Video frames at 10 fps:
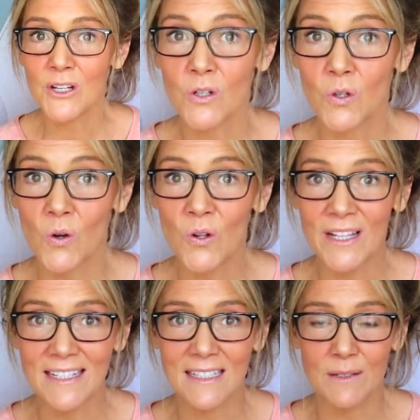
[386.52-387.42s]
your goal
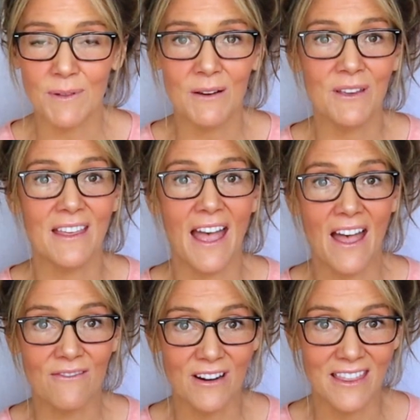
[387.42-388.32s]
isn't to play with
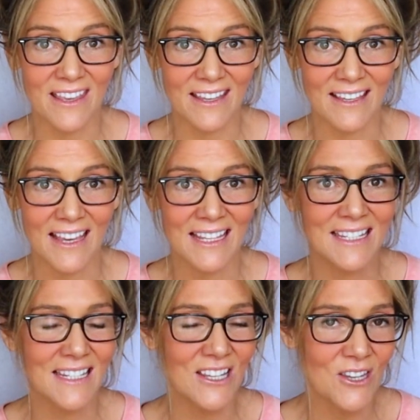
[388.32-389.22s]
everything,
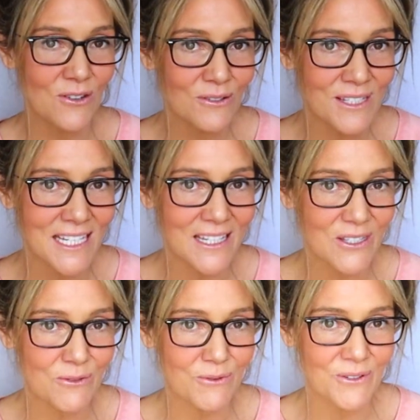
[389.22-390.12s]
it's to use these
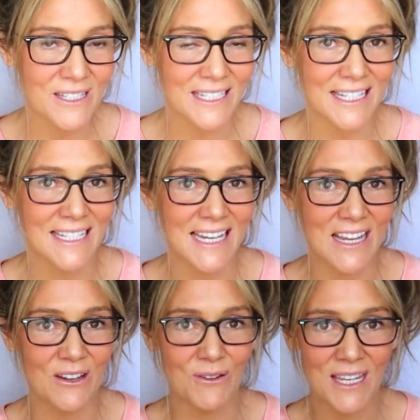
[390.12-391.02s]
tools to
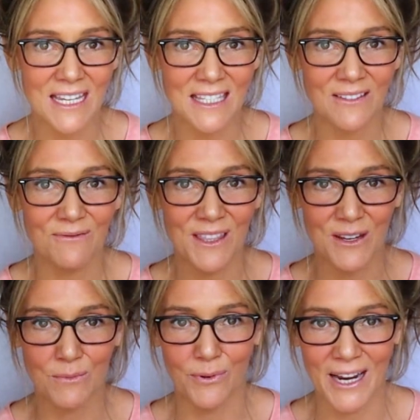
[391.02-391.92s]
stay cohesive with
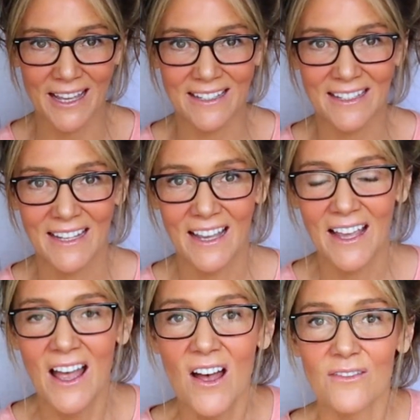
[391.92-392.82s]
your brand.
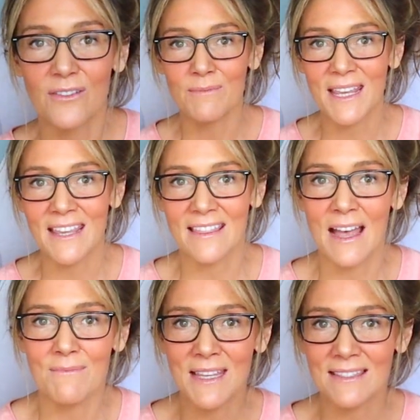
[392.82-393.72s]
For me,
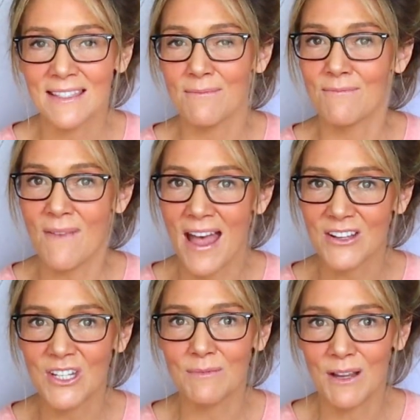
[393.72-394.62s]
that means
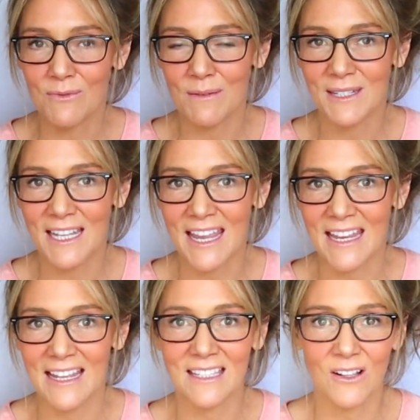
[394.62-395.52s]
matching my
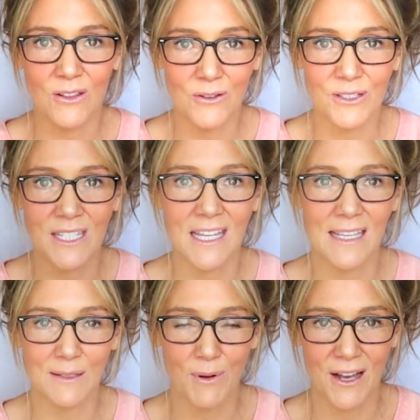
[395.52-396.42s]
website as closely
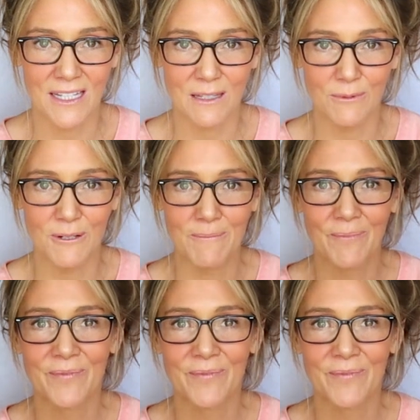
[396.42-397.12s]
as possible.